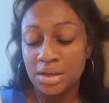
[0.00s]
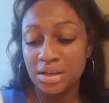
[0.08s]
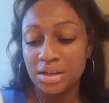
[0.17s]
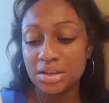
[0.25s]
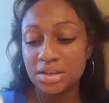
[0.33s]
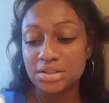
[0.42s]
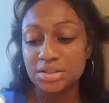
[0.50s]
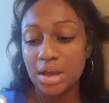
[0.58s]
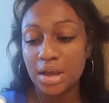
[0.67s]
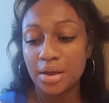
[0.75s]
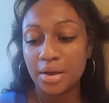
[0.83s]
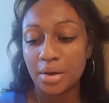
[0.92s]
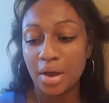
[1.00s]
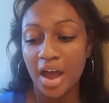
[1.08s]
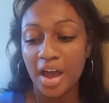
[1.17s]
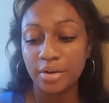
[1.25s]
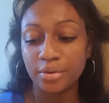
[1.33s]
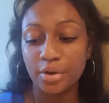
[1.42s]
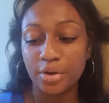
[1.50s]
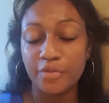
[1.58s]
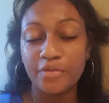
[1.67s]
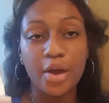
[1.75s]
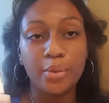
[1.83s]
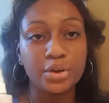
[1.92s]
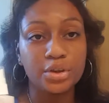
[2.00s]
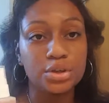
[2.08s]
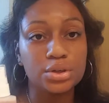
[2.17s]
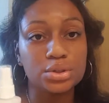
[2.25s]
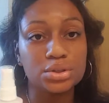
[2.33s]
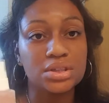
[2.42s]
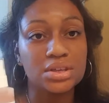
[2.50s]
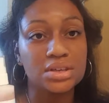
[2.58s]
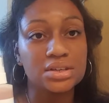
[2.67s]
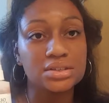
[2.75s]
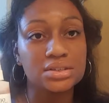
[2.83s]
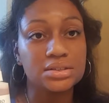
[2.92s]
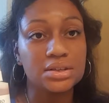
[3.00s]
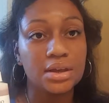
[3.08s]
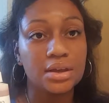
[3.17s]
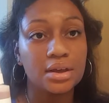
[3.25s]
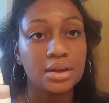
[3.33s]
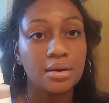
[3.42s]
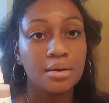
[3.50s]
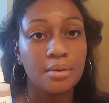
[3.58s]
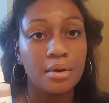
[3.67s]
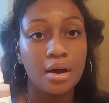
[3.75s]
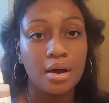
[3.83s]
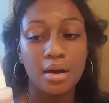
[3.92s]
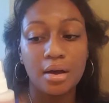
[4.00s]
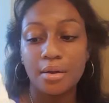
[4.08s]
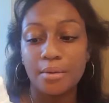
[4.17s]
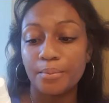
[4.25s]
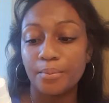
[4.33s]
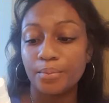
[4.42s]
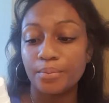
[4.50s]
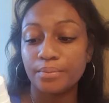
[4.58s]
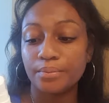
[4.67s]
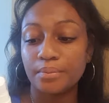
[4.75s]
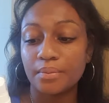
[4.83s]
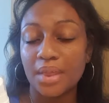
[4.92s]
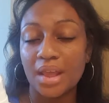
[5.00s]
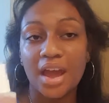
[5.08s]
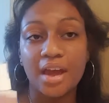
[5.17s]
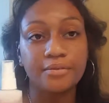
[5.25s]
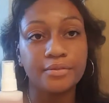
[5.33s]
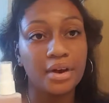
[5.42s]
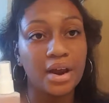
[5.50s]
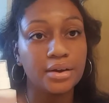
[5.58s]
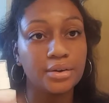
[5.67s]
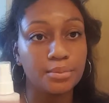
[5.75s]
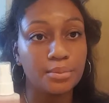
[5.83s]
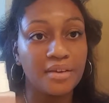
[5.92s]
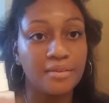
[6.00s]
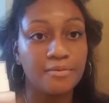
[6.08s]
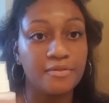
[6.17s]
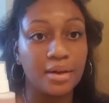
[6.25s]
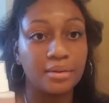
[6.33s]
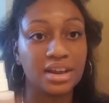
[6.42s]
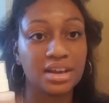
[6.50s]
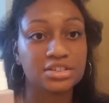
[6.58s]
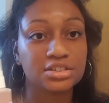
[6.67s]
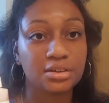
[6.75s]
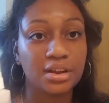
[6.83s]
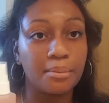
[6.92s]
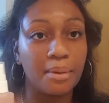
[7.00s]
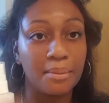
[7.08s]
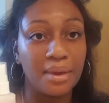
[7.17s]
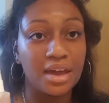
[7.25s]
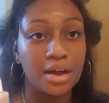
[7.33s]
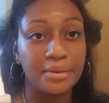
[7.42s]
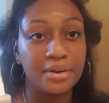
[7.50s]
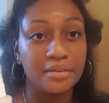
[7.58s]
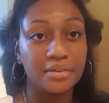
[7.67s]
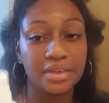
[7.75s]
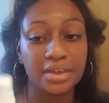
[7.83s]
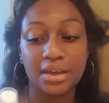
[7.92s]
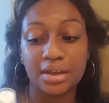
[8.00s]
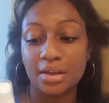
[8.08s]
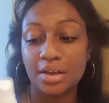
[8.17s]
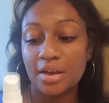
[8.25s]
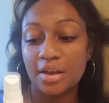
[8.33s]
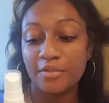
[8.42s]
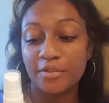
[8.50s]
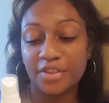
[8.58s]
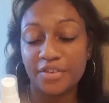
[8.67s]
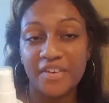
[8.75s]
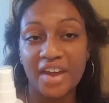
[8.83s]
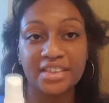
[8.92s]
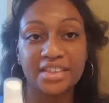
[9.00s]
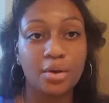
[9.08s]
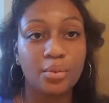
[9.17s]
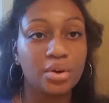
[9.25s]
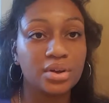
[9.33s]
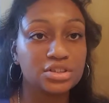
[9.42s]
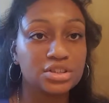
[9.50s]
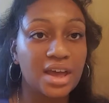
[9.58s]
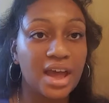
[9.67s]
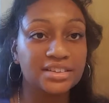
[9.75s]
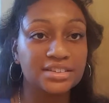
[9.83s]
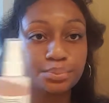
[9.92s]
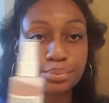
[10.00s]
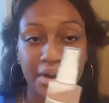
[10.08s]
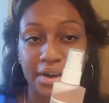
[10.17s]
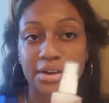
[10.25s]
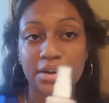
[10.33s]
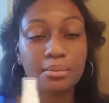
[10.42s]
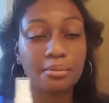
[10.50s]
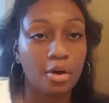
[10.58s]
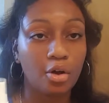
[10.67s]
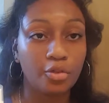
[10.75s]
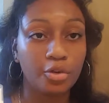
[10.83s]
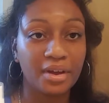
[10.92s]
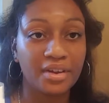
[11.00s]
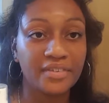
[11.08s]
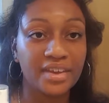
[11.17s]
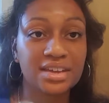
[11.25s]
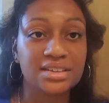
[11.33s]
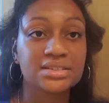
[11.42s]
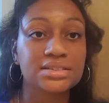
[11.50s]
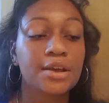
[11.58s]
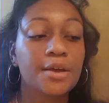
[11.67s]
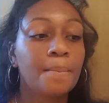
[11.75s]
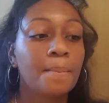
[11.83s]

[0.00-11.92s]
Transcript: is, I don't know if I would use this after I do my foundation, like my makeup and everything, for the fact that once I sprayed it over my face,